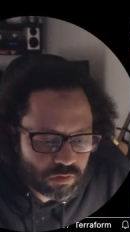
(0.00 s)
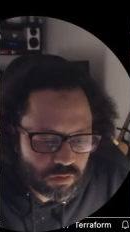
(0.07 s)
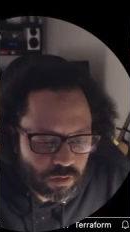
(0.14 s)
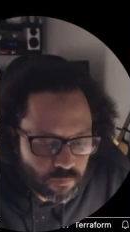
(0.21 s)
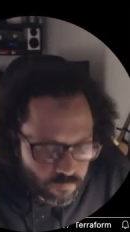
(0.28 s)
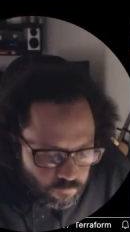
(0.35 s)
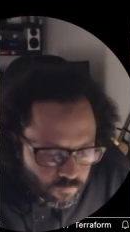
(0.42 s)

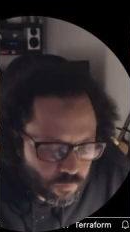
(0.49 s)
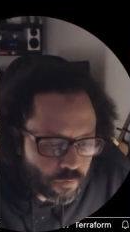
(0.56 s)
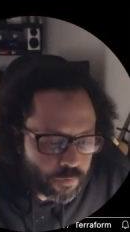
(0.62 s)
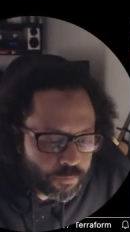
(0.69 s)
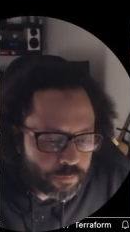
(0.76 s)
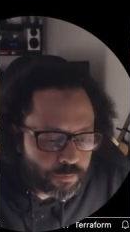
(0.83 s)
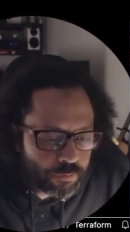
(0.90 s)
save
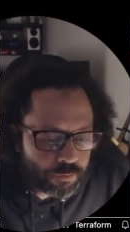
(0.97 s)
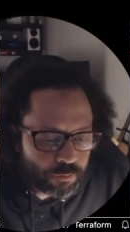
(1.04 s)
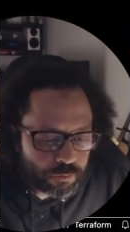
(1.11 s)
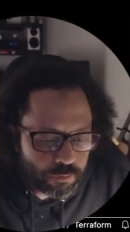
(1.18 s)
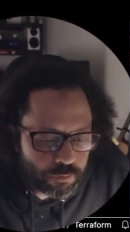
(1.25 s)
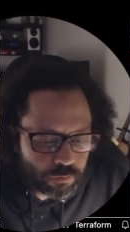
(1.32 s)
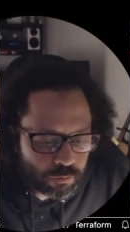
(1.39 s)

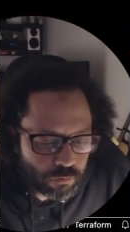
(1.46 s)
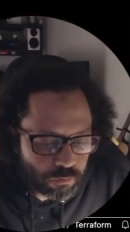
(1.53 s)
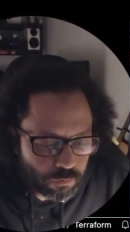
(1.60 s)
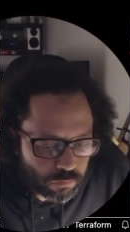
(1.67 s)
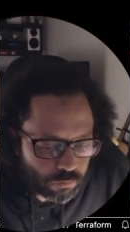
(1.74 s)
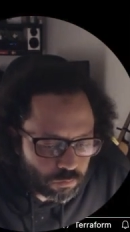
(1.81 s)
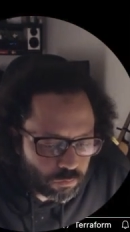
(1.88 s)

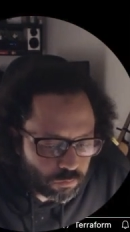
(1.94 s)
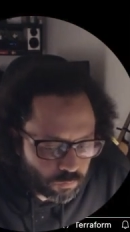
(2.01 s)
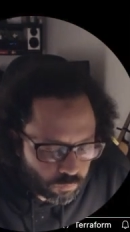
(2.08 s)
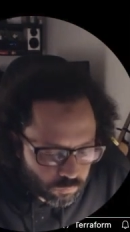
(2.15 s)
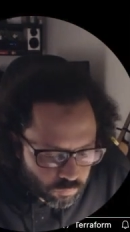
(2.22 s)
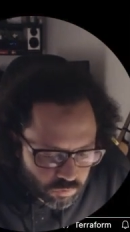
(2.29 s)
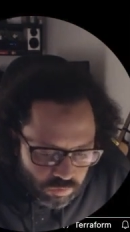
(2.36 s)

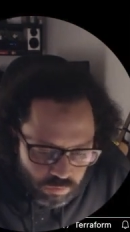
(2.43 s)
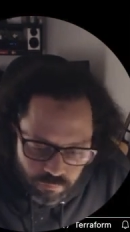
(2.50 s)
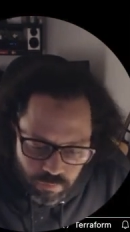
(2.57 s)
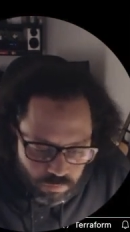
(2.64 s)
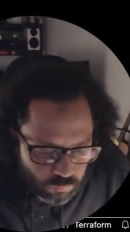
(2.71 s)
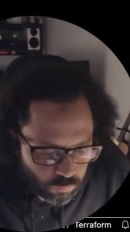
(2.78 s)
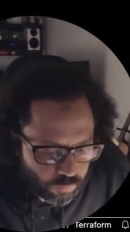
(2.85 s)
and also
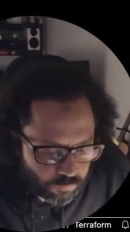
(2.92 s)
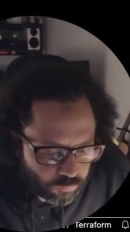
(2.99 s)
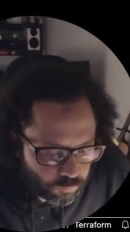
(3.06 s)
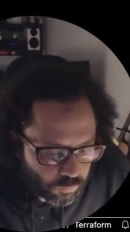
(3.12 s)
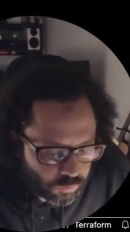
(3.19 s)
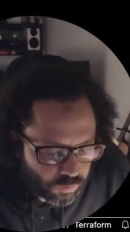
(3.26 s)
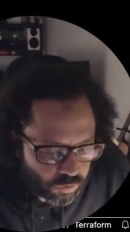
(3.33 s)
save that we
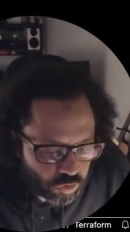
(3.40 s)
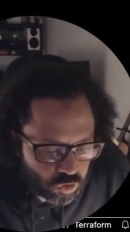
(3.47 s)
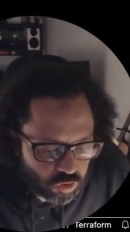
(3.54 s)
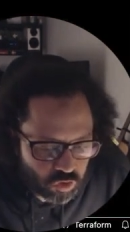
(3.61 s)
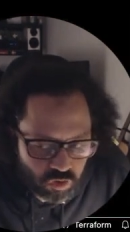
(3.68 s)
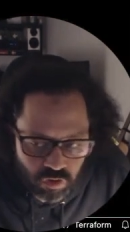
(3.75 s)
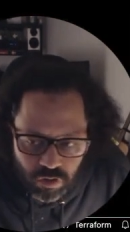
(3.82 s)
haven't made any
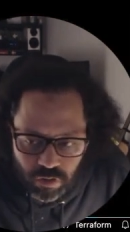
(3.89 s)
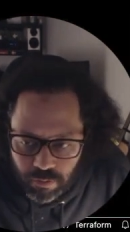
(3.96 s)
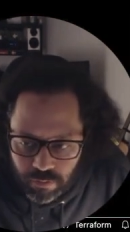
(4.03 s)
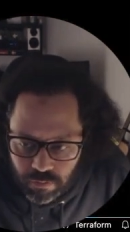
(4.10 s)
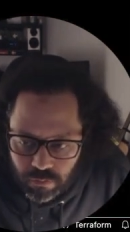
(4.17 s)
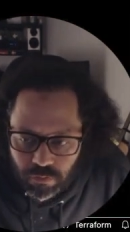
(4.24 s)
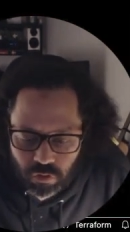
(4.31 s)
changes here
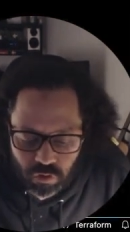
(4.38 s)
but